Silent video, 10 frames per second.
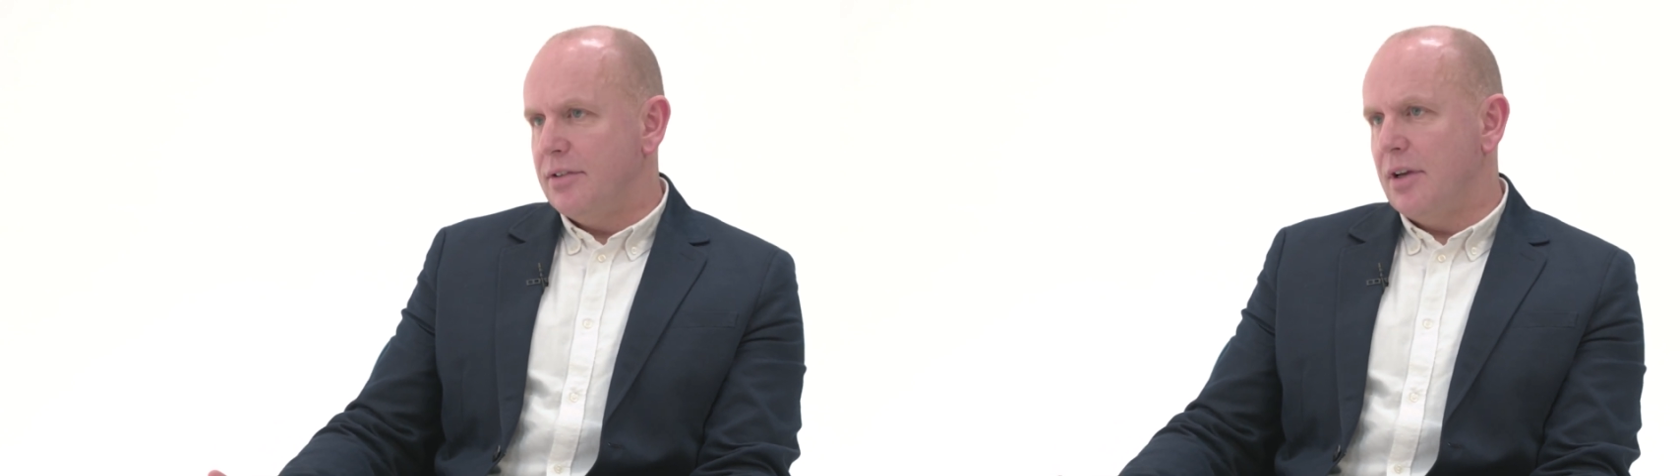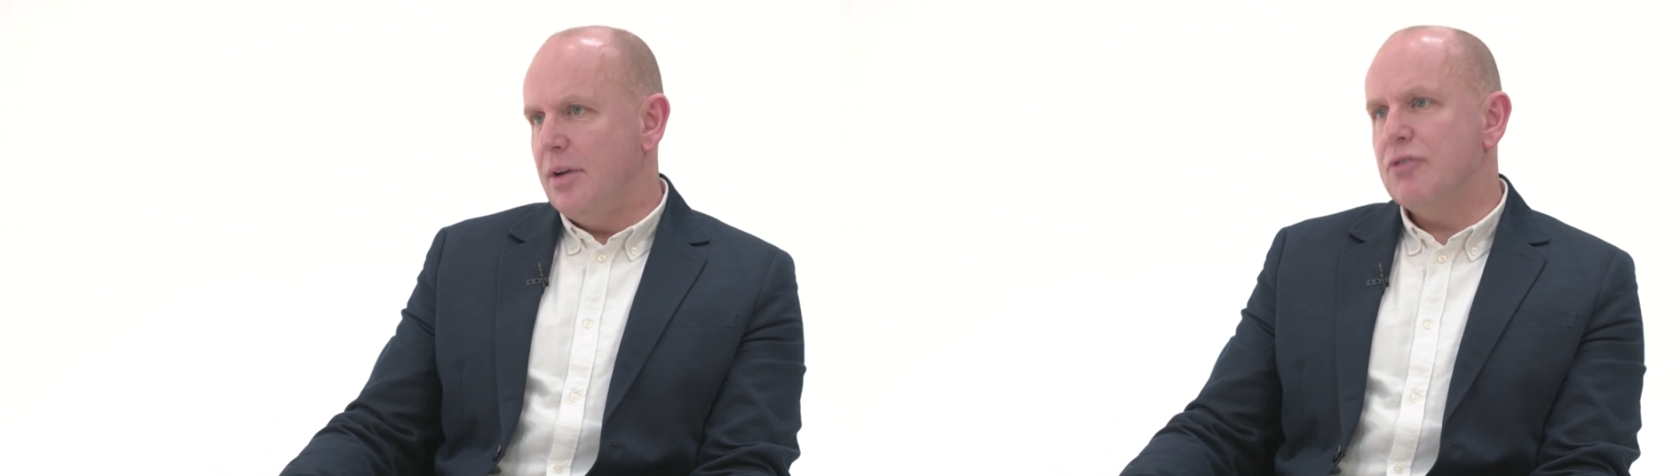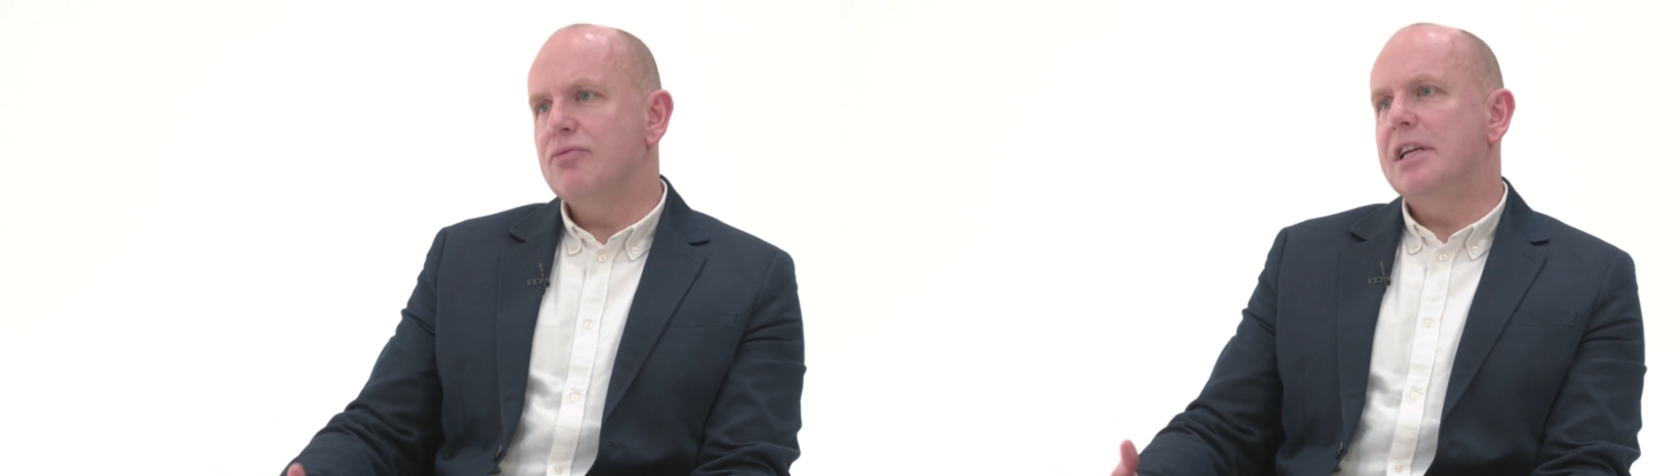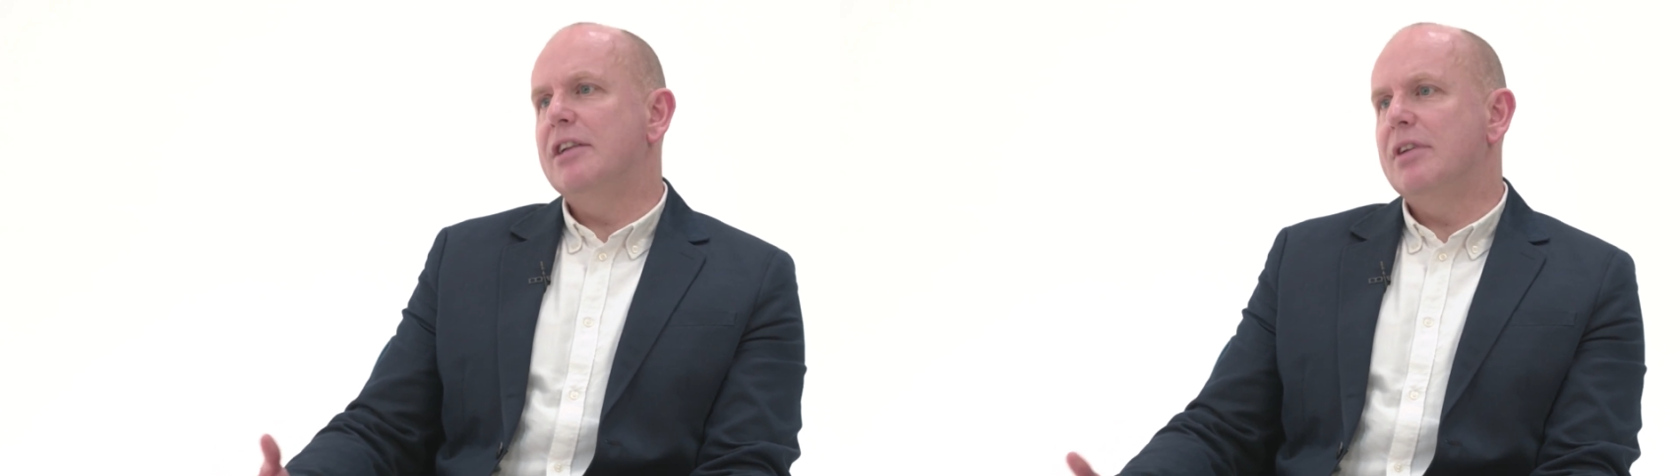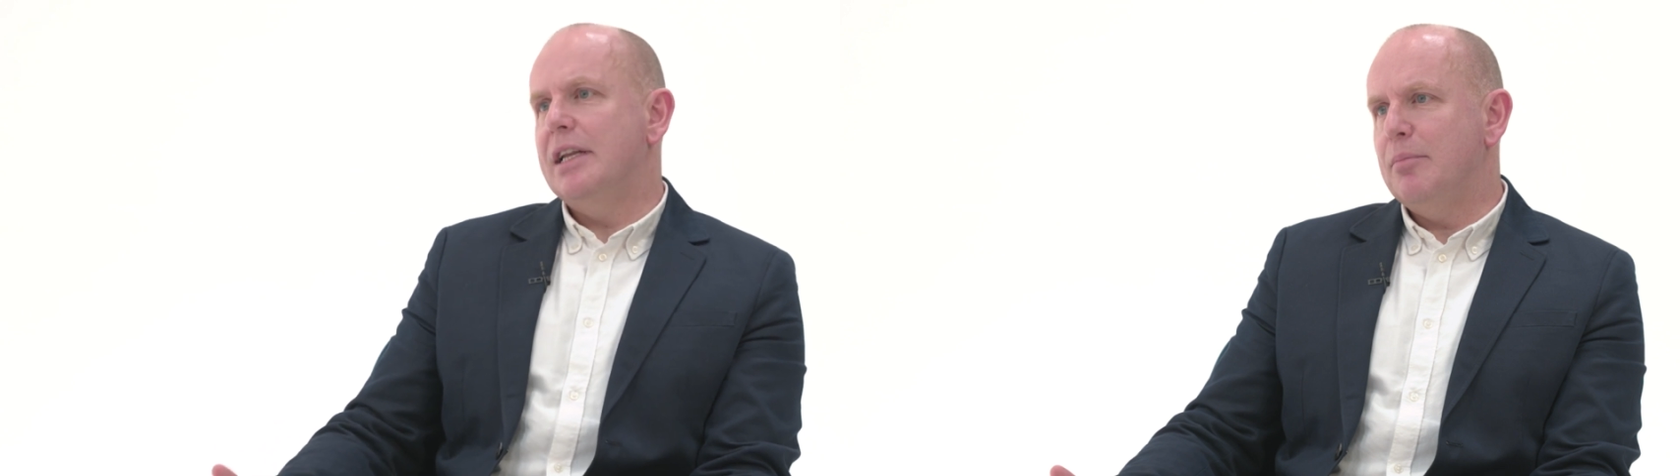So it's
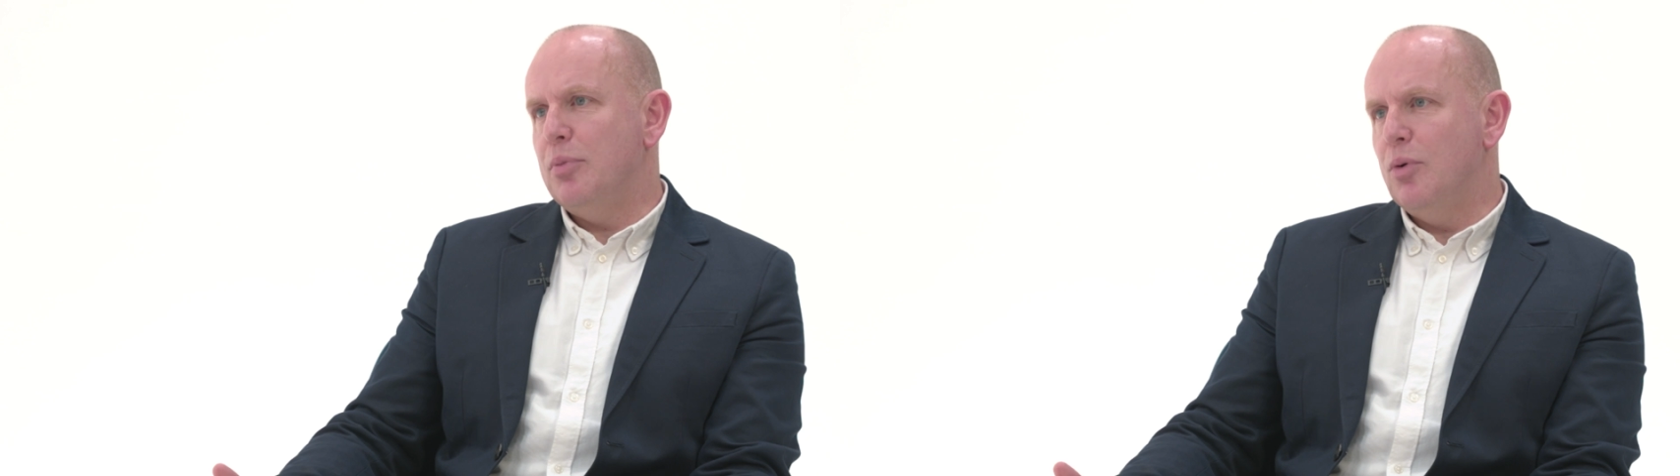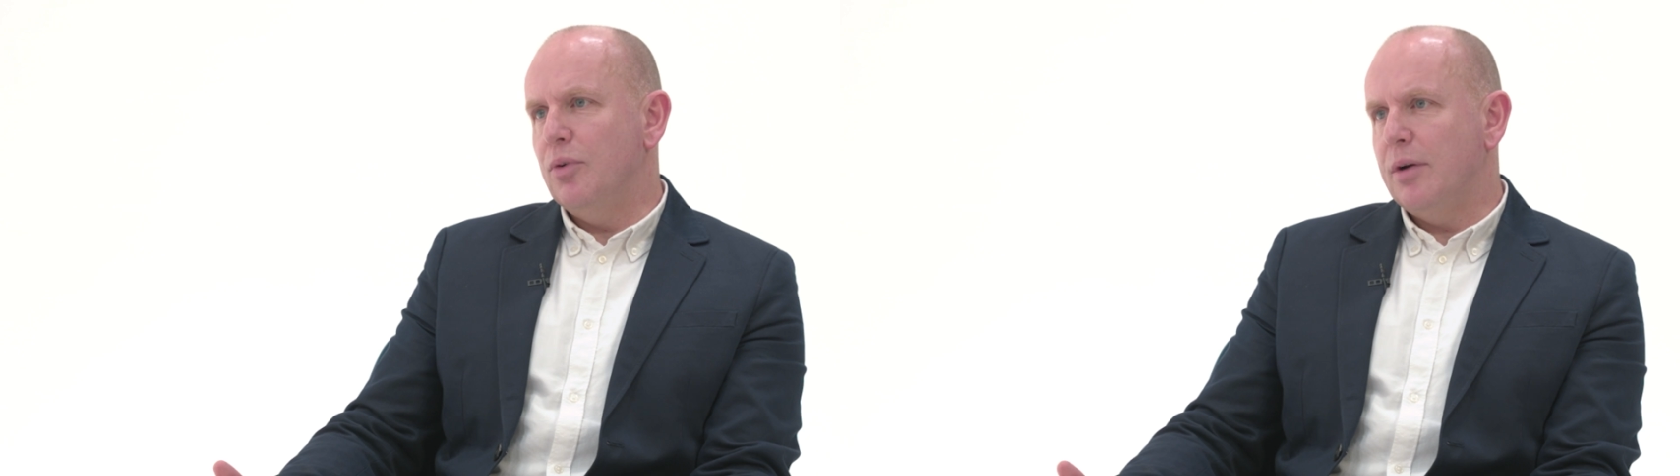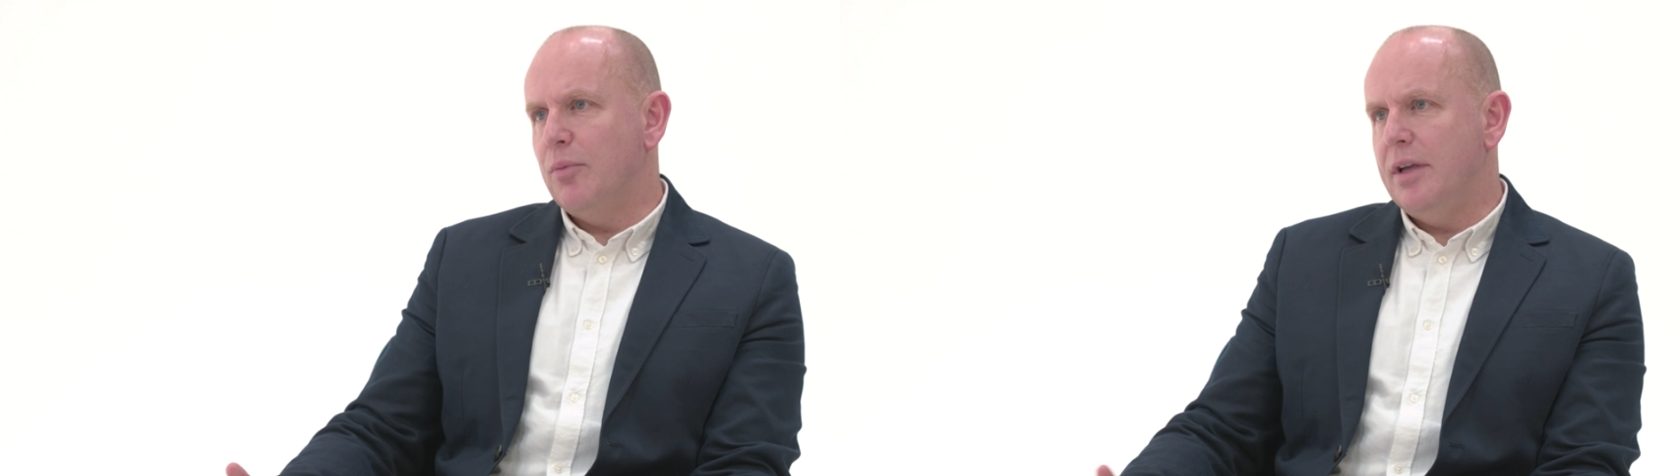really, really important and